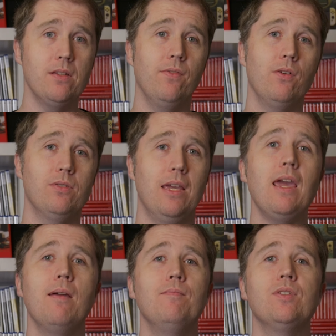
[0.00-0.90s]
of those
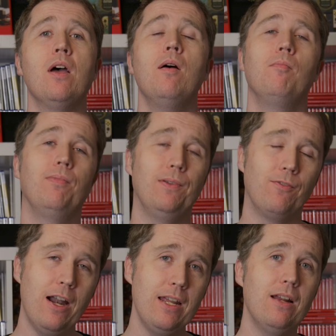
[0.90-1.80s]
games
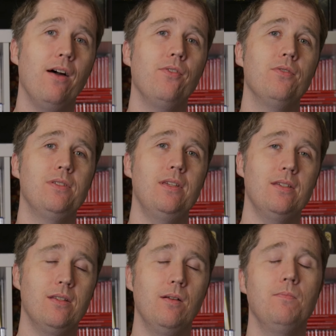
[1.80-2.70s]
running on those
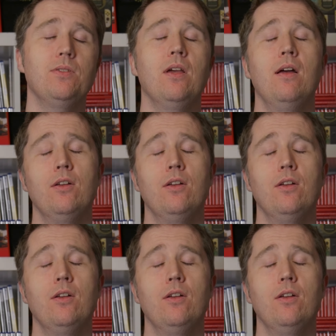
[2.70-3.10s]
systems,